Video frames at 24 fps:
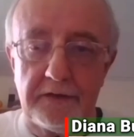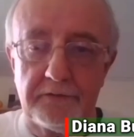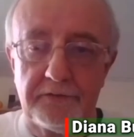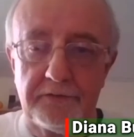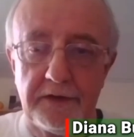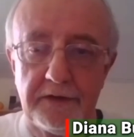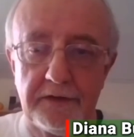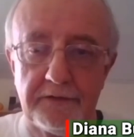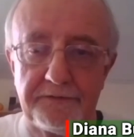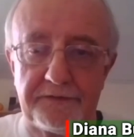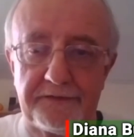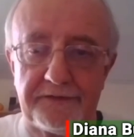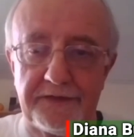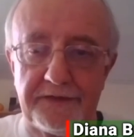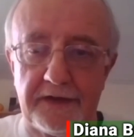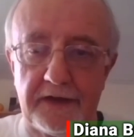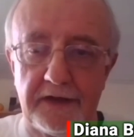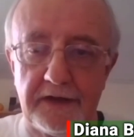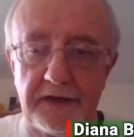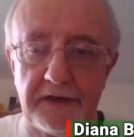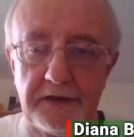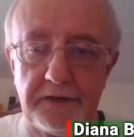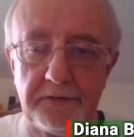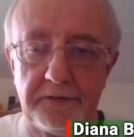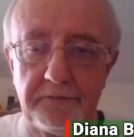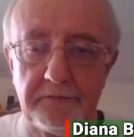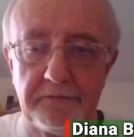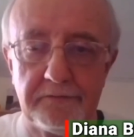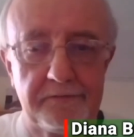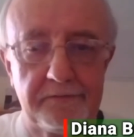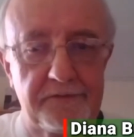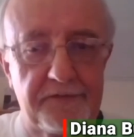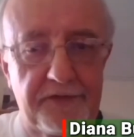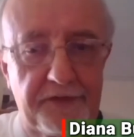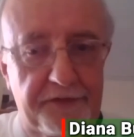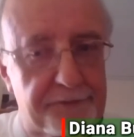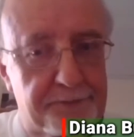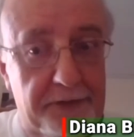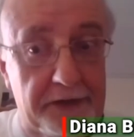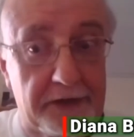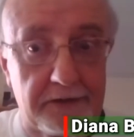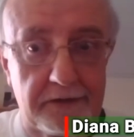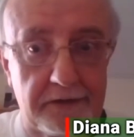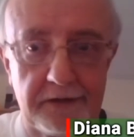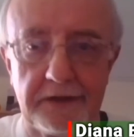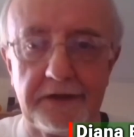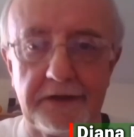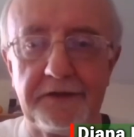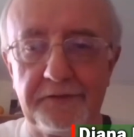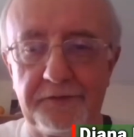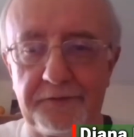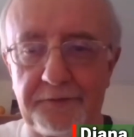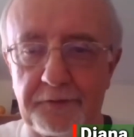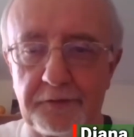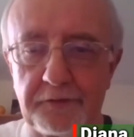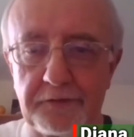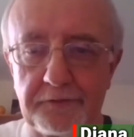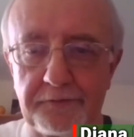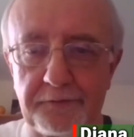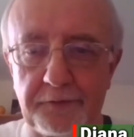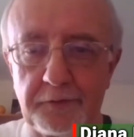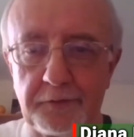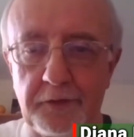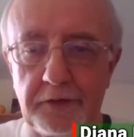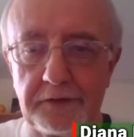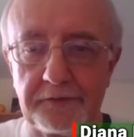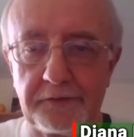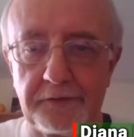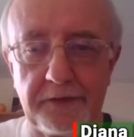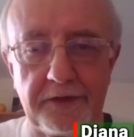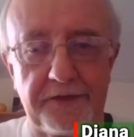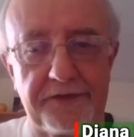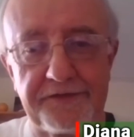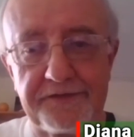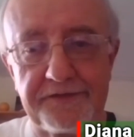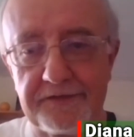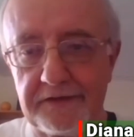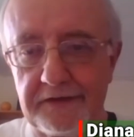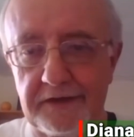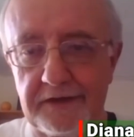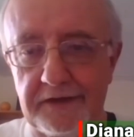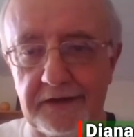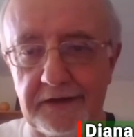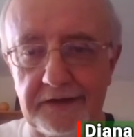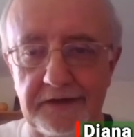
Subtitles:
we have time just barely for one question,